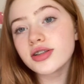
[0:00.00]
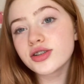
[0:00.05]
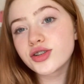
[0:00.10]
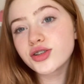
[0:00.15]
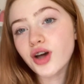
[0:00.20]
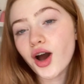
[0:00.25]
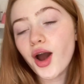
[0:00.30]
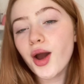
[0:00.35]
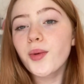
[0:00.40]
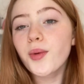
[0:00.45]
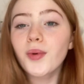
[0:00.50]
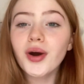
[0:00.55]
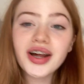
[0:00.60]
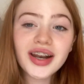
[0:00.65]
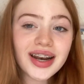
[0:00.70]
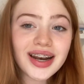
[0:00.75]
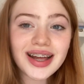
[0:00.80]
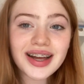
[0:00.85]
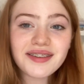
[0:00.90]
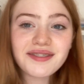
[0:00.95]
So we're
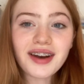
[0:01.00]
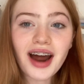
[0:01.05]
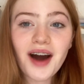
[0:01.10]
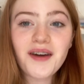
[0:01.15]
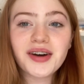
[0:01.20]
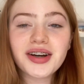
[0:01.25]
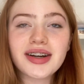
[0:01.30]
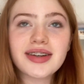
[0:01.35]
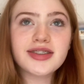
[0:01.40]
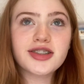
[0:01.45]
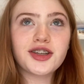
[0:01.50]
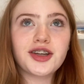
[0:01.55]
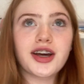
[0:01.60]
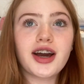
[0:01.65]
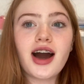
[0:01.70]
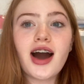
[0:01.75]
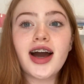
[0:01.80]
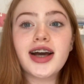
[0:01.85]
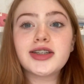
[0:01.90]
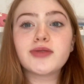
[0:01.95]
gonna leave now and I'll see you
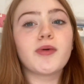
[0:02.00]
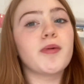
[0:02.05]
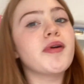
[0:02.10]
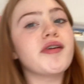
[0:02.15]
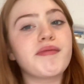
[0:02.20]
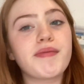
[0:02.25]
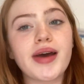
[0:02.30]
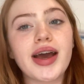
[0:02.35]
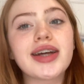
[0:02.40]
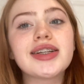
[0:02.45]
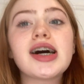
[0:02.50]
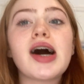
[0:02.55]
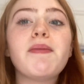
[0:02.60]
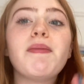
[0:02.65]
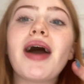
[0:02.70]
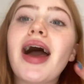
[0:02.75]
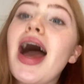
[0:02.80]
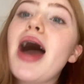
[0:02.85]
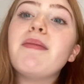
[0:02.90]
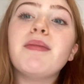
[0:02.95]
guys when we've picked up
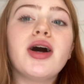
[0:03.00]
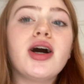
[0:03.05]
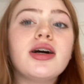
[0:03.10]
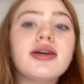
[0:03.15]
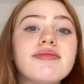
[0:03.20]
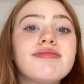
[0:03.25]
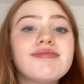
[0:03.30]
Emma.